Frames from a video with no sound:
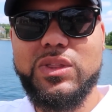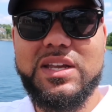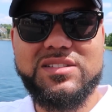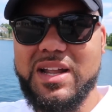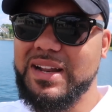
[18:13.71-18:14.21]
new
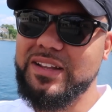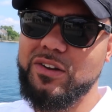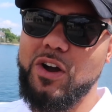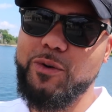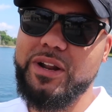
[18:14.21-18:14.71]
things that I
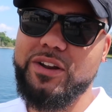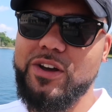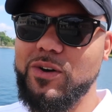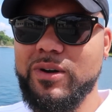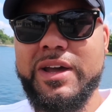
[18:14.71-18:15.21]
didn't already
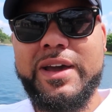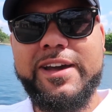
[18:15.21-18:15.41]
know.